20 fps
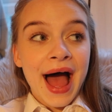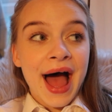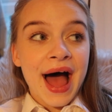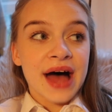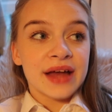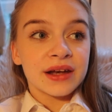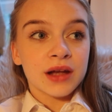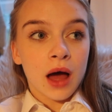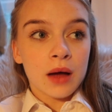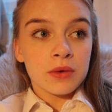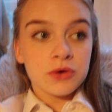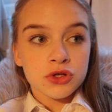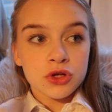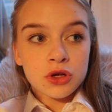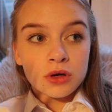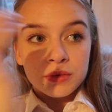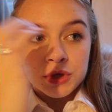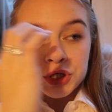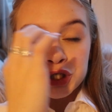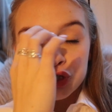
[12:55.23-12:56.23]
And I'm just
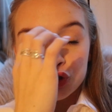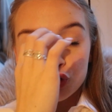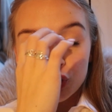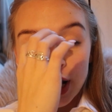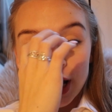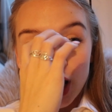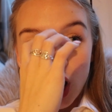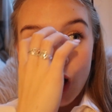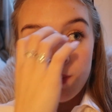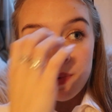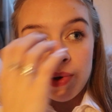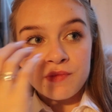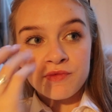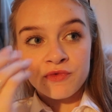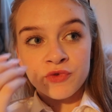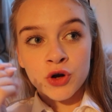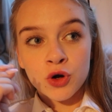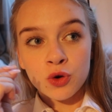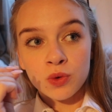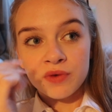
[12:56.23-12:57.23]
gonna be straight up and
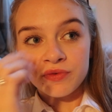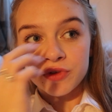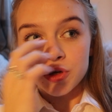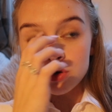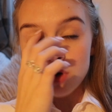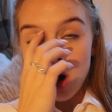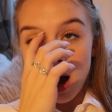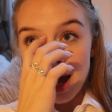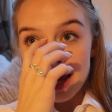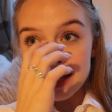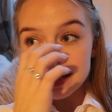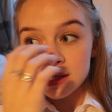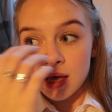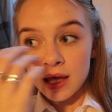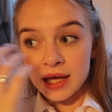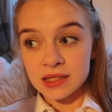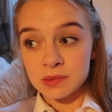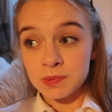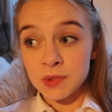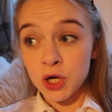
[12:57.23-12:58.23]
real with you guys.
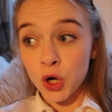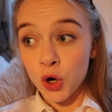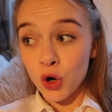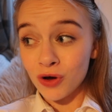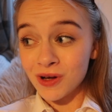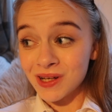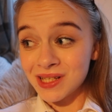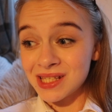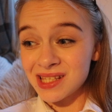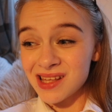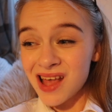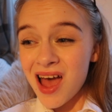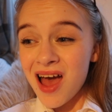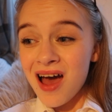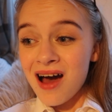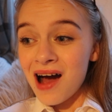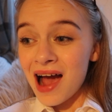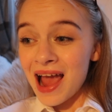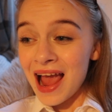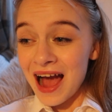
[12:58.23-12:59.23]
It's because
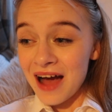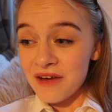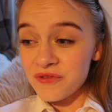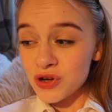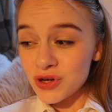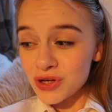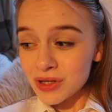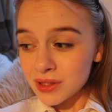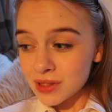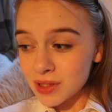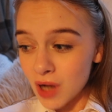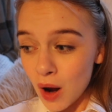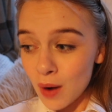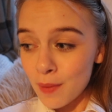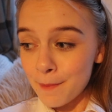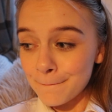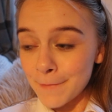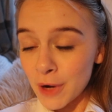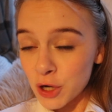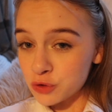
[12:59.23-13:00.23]
I haven't done
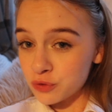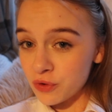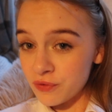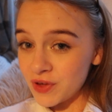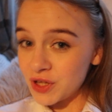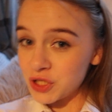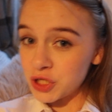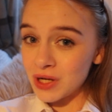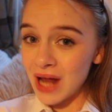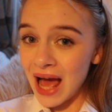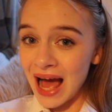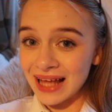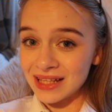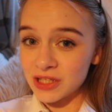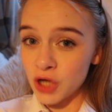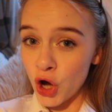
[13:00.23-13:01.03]
much revision at